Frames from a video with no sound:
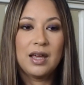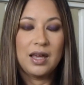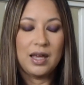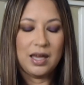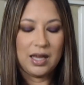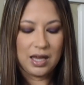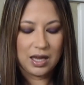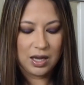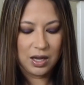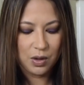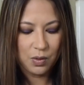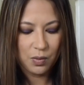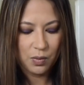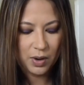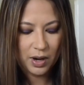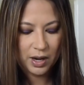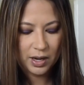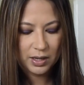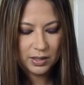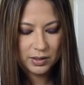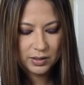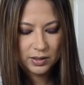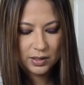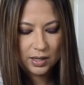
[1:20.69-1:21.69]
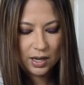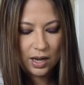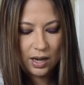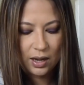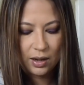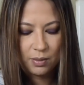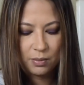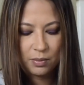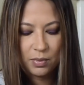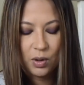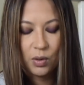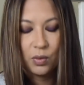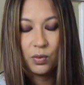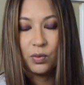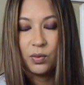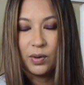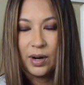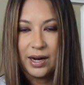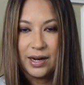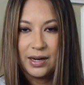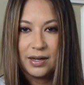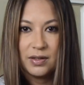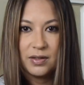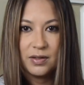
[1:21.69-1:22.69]
He was
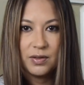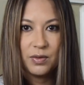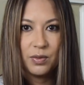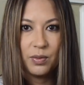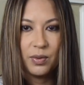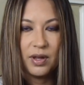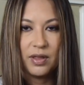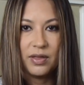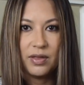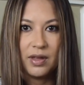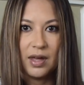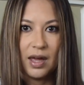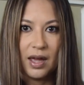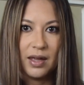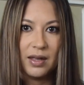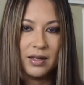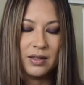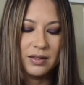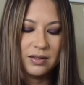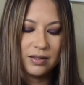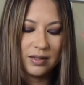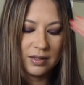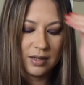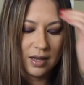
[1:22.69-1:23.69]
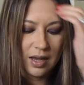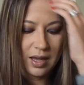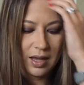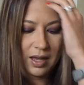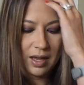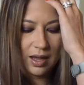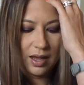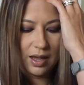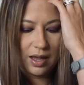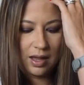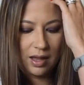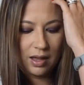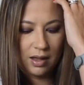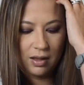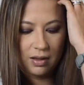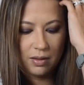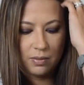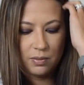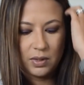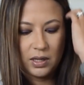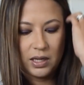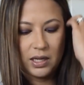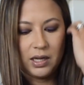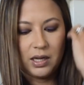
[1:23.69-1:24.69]
raised with guns.
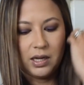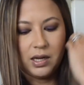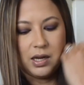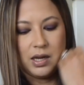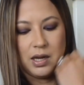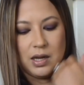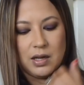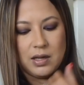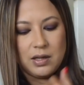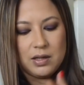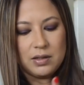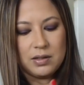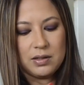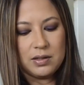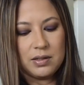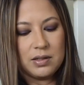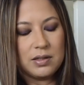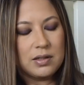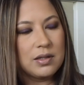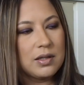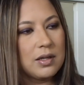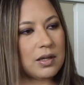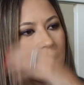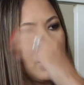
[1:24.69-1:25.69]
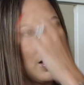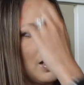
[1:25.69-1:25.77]
He is